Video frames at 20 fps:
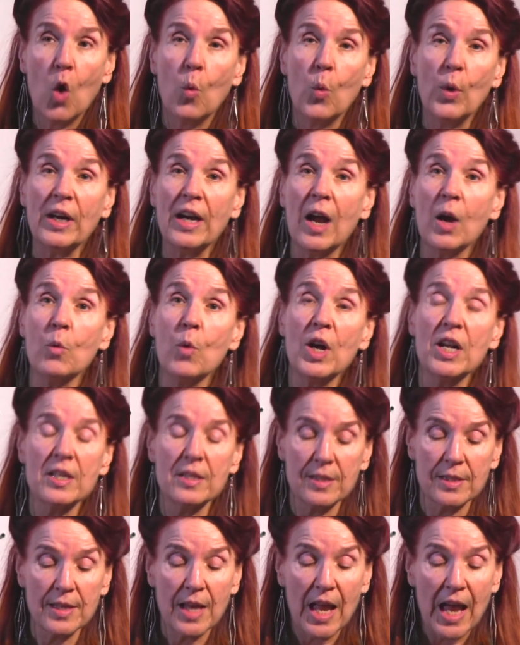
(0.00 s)
When I
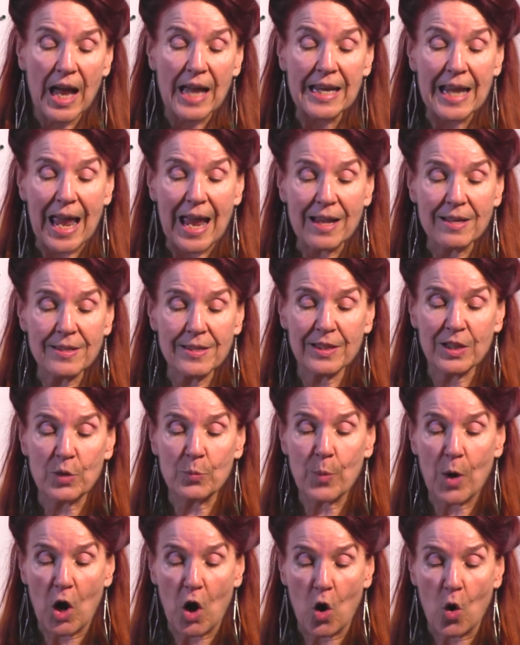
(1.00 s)
was an
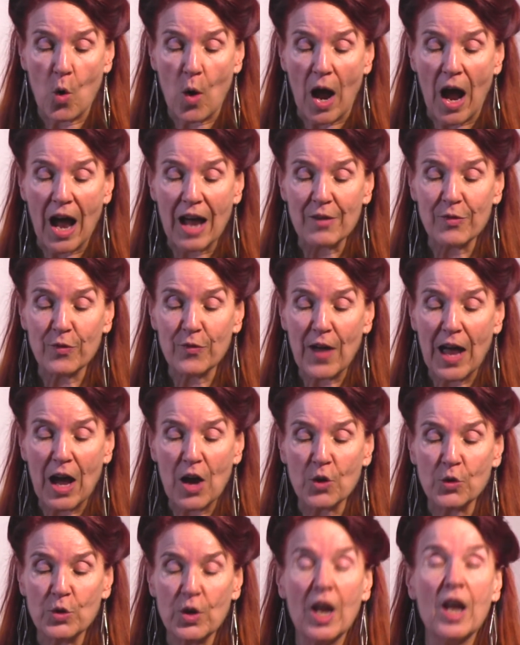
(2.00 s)
Eskimo, I
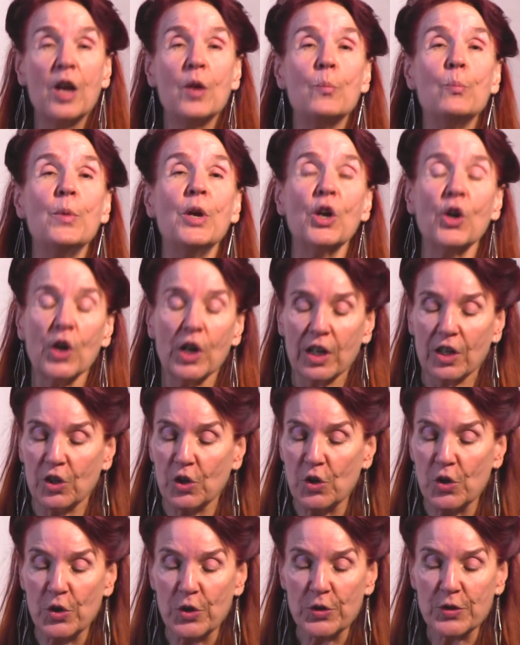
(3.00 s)
found
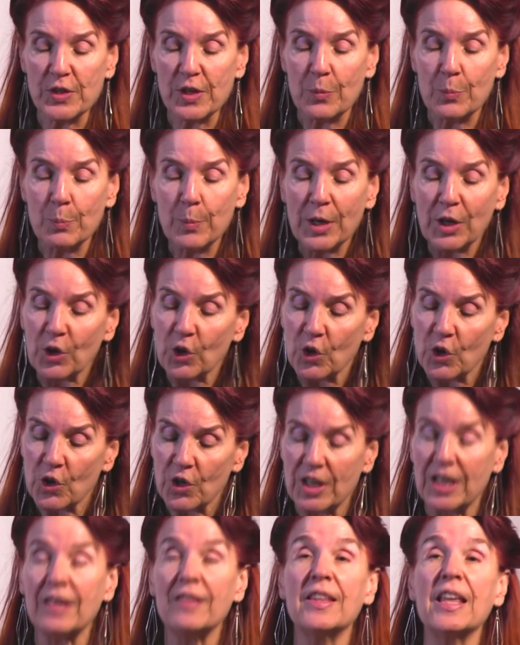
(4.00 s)
miracles
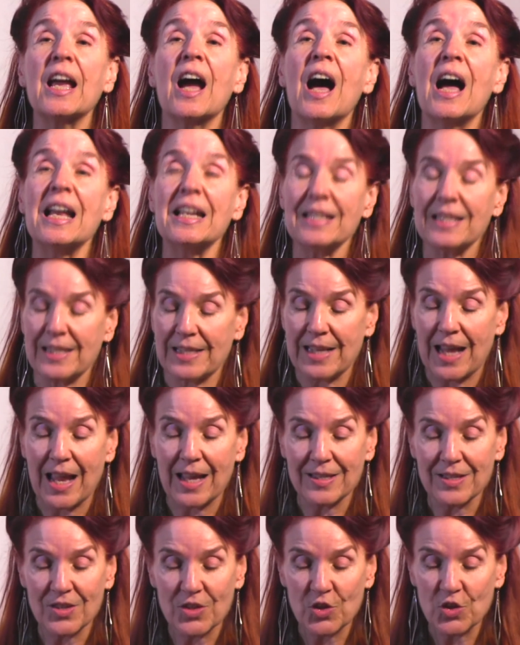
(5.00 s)
mirrored in the ice
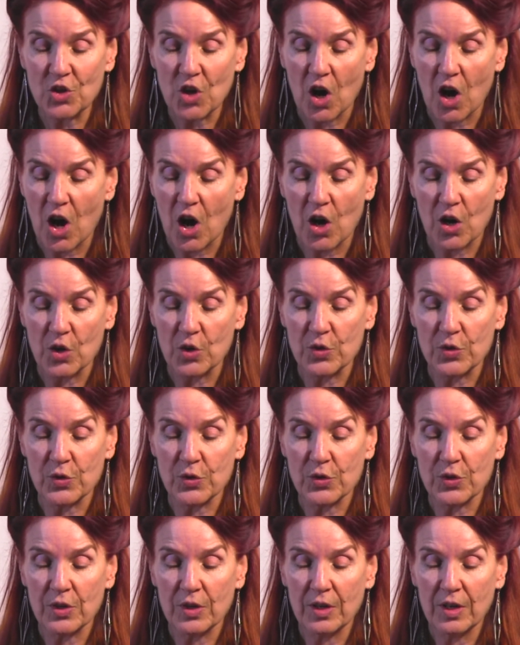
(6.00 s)
and
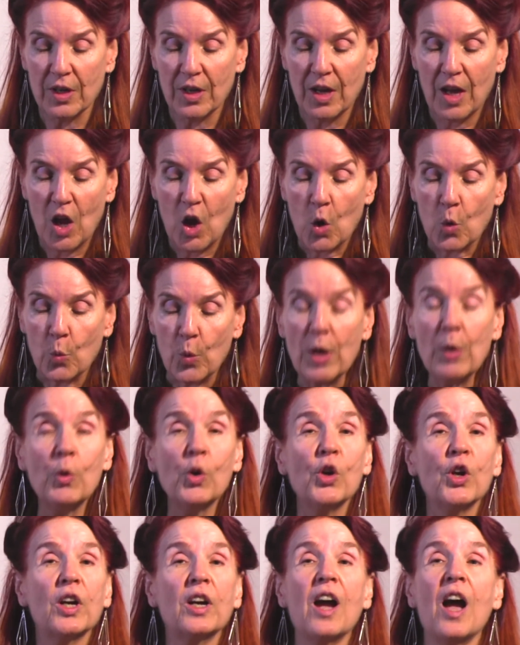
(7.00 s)
stars. We
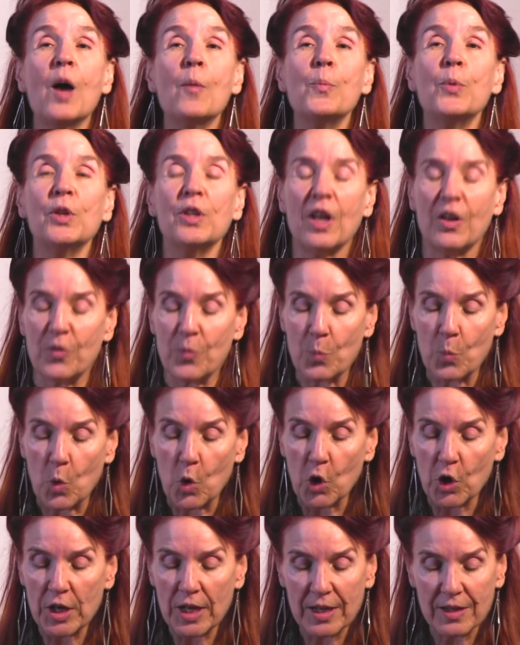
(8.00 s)
were a couple of
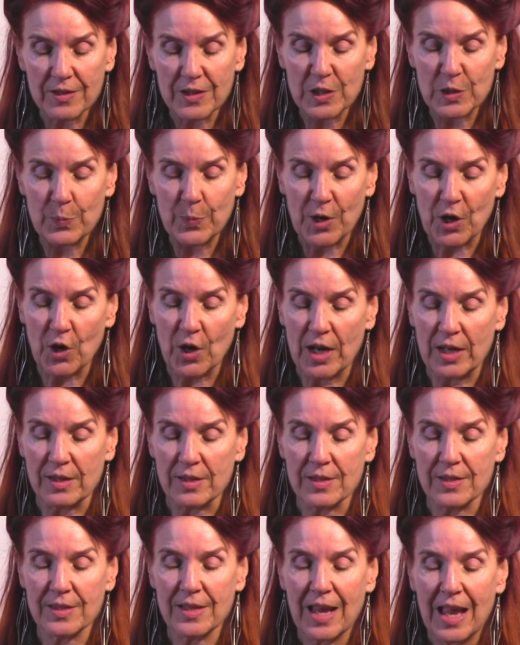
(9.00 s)
morning
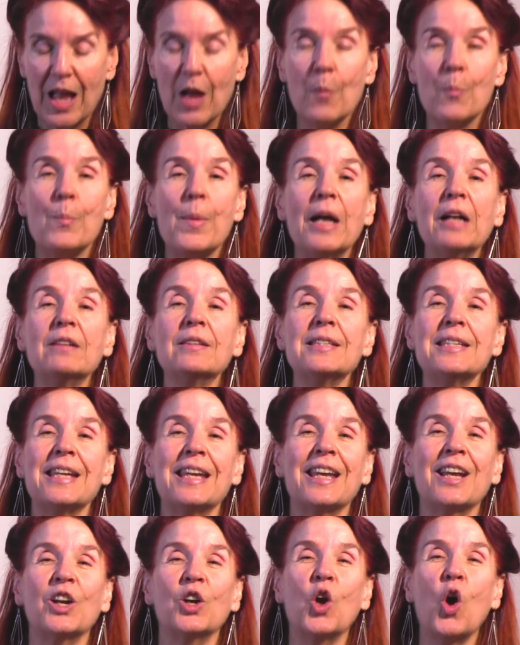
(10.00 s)
spirits,
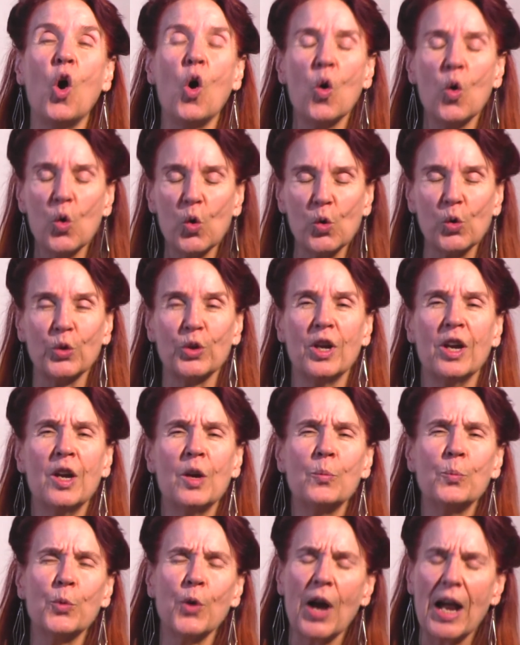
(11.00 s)
melting cold,
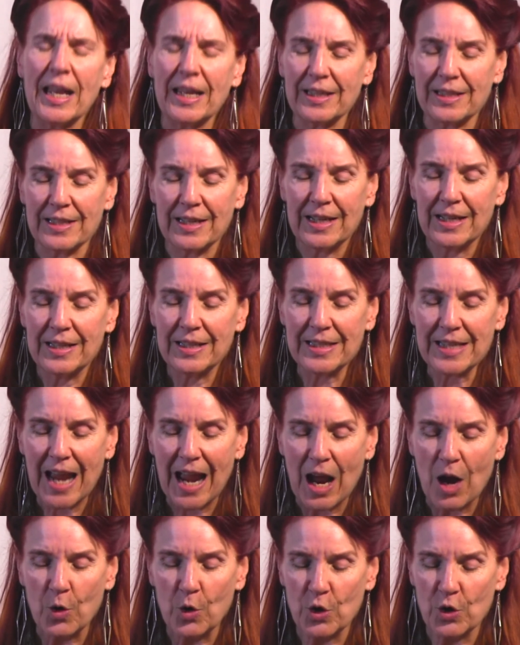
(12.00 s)
bright
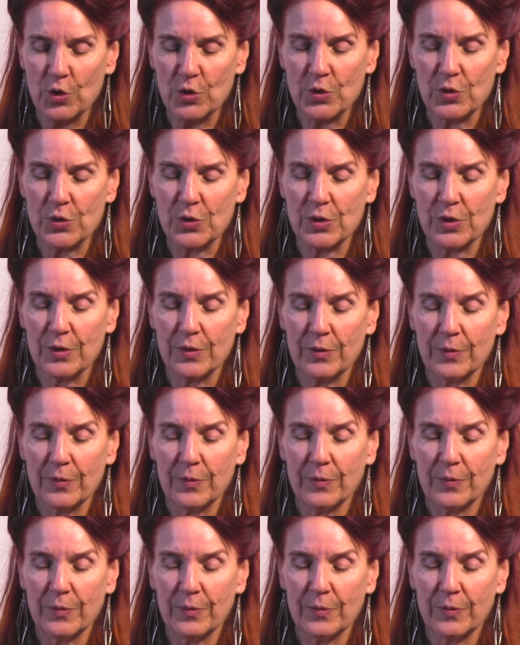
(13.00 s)
towers.